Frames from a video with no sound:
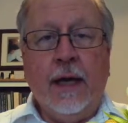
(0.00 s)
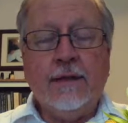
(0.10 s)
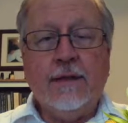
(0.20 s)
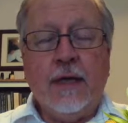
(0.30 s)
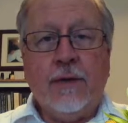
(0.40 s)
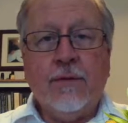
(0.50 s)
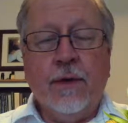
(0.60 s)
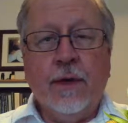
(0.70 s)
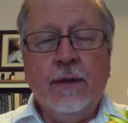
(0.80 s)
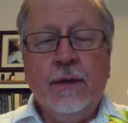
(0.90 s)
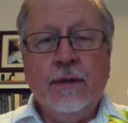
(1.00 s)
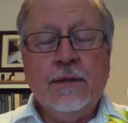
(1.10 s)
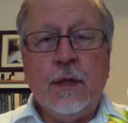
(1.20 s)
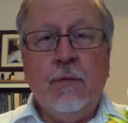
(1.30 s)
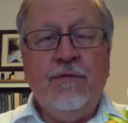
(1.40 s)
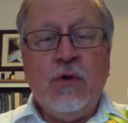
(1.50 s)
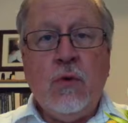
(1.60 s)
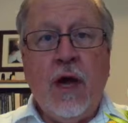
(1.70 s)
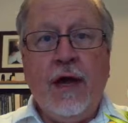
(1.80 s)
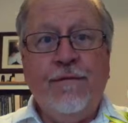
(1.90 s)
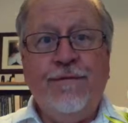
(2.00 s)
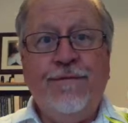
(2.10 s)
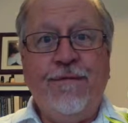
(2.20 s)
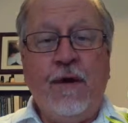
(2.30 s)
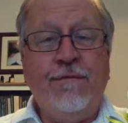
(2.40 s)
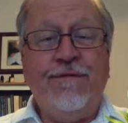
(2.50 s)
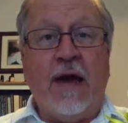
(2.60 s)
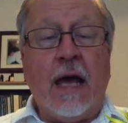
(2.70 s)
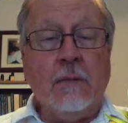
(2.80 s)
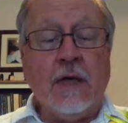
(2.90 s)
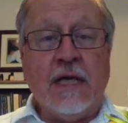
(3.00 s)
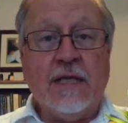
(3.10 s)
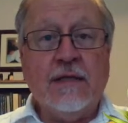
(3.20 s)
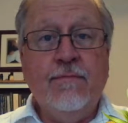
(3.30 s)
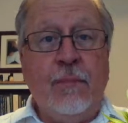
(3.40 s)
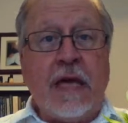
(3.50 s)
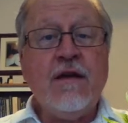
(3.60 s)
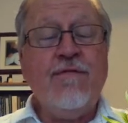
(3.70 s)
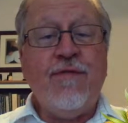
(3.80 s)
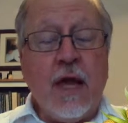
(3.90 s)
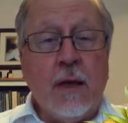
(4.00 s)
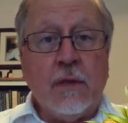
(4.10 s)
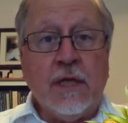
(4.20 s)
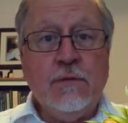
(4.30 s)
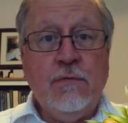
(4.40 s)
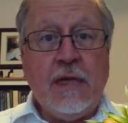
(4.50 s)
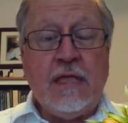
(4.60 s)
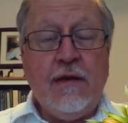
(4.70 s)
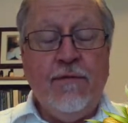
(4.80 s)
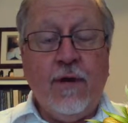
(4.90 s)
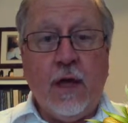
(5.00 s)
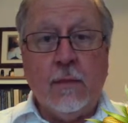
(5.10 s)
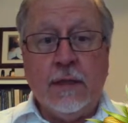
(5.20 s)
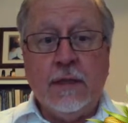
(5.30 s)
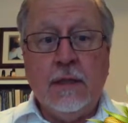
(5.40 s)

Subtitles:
etc. Some of you have families, big families, busy families.